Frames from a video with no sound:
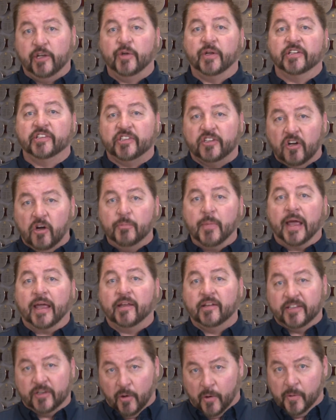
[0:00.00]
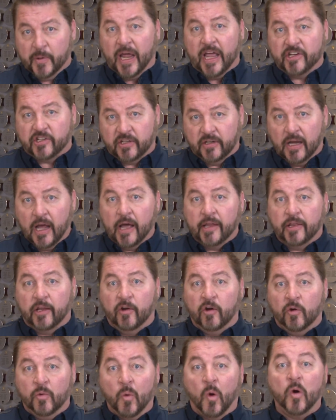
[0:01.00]
You can still make a donation to the
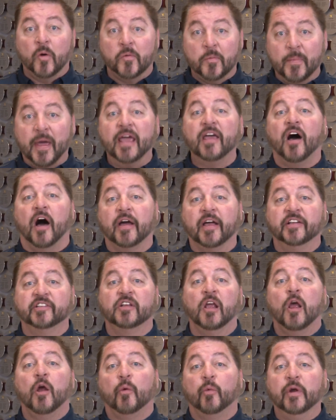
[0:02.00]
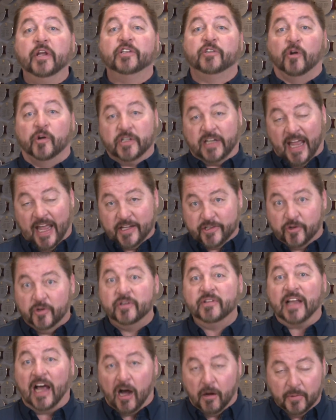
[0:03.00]
Norma Mae Huggins Research Cancer
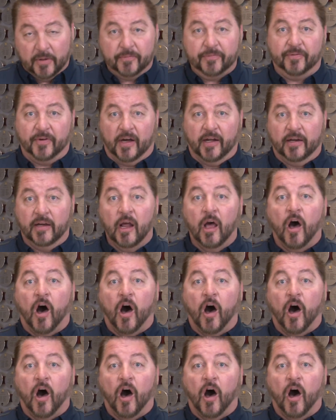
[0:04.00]
Endowment Fund.